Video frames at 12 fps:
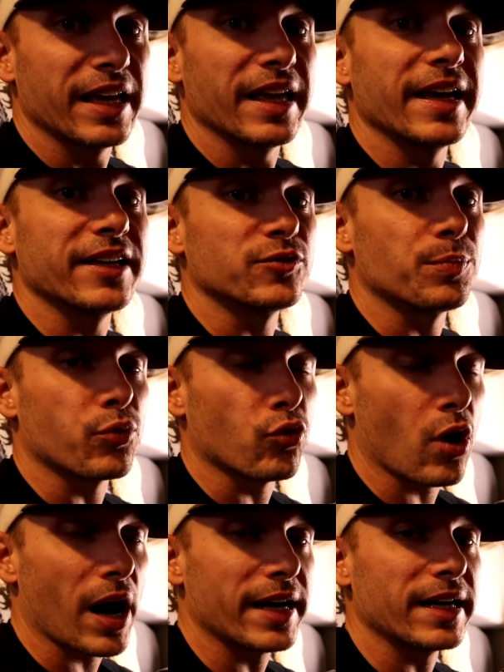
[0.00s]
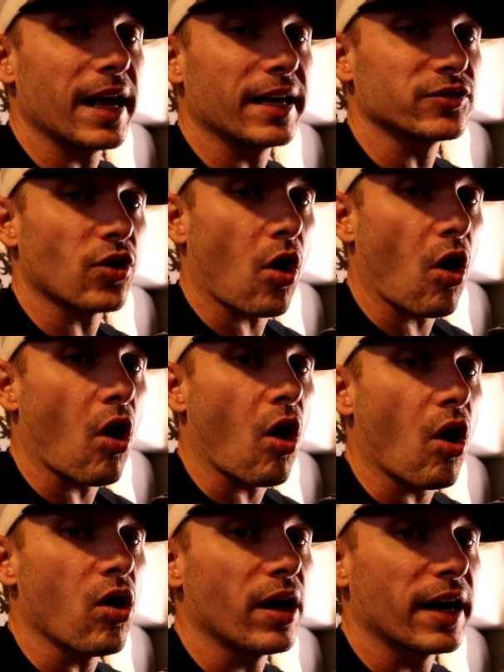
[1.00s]
is bright as
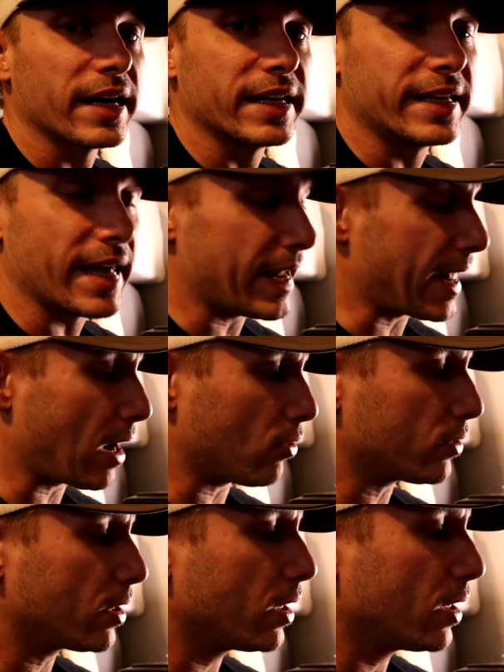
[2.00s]
all get out.